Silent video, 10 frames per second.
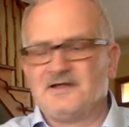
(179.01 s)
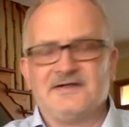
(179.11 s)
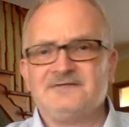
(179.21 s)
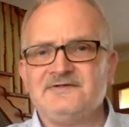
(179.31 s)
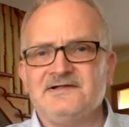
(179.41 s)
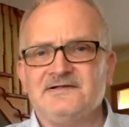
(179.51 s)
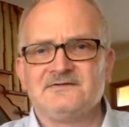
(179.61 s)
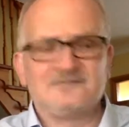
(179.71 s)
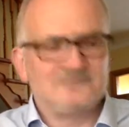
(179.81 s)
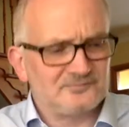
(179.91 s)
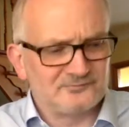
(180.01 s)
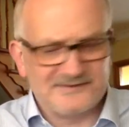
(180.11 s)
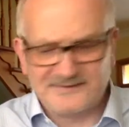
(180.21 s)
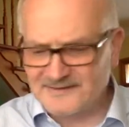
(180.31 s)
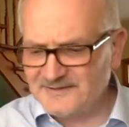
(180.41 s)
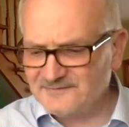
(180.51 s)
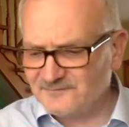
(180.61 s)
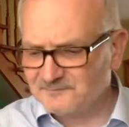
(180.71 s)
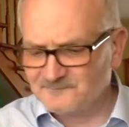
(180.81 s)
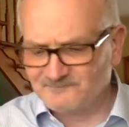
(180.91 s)
And I really like
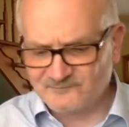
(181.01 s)
them.